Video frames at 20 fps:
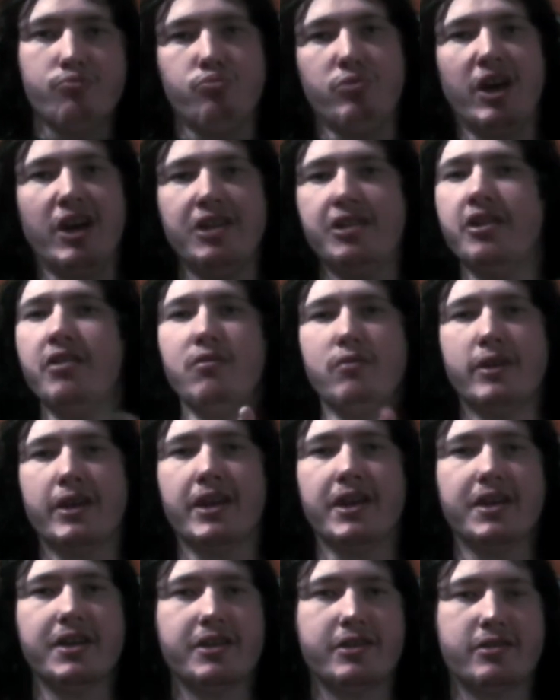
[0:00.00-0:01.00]
I don't
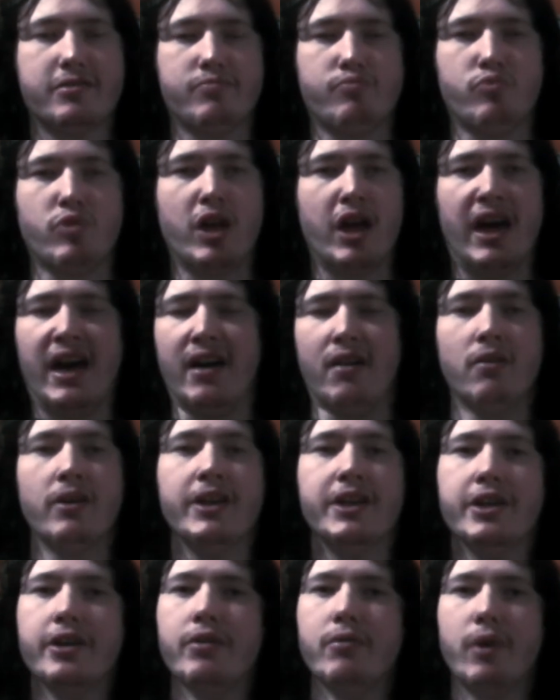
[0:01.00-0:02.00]
because I
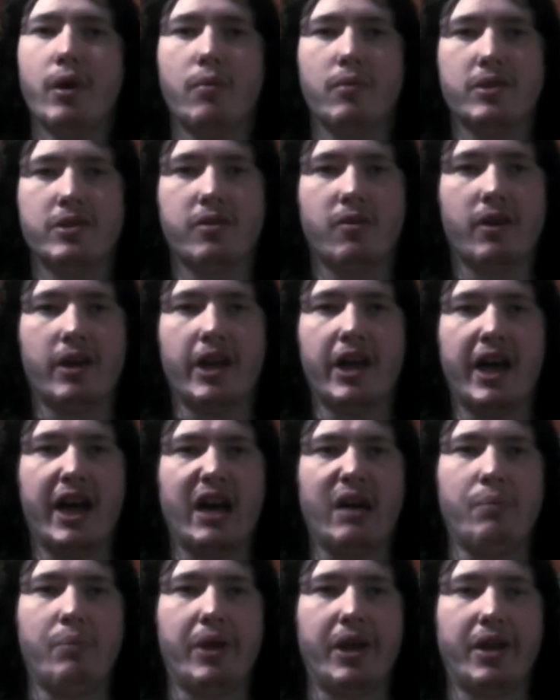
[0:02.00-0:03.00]
already knew what was going to
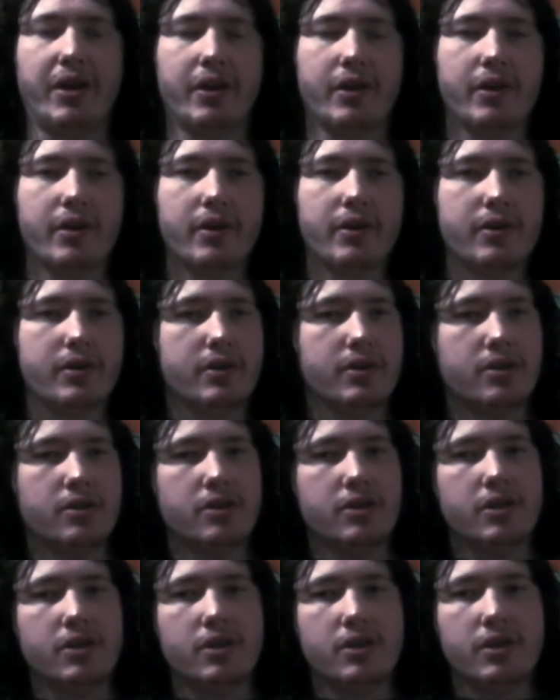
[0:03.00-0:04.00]
happen.
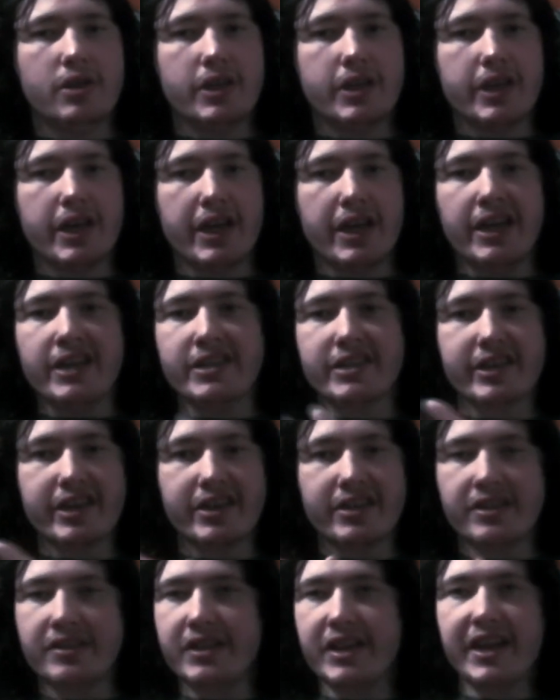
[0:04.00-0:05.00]
And that's
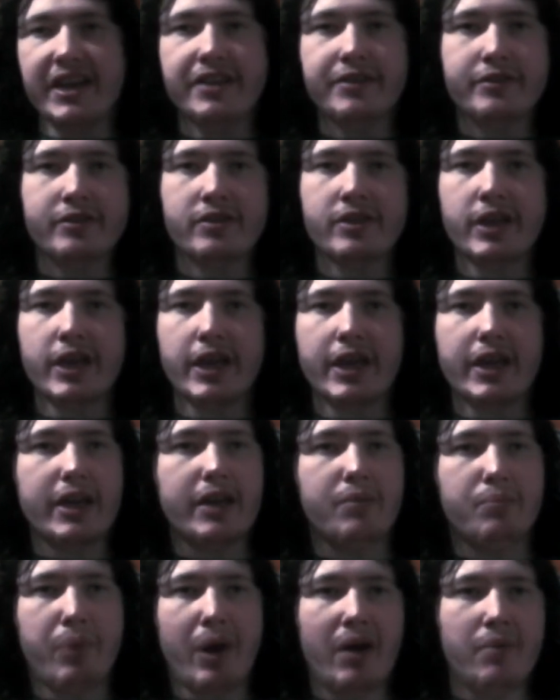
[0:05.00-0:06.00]
because of the internet
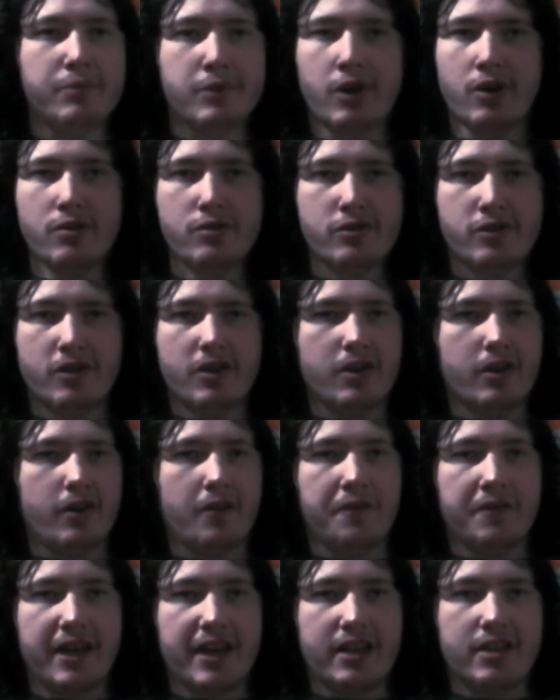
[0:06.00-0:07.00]
and pop culture and all
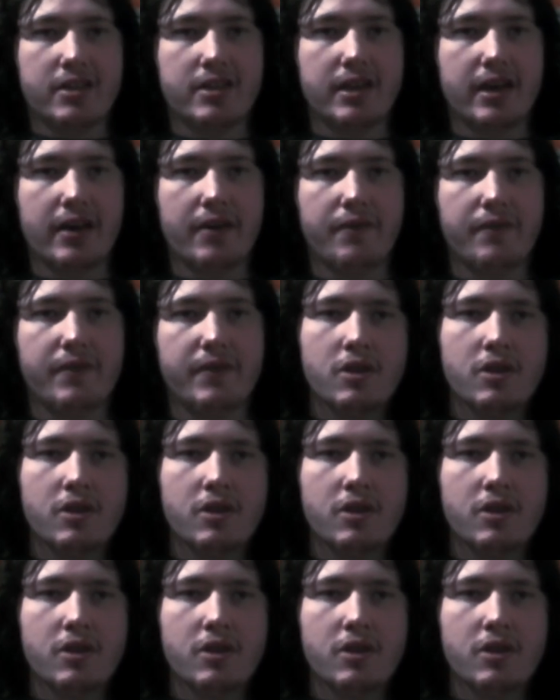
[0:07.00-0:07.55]
of that stuff.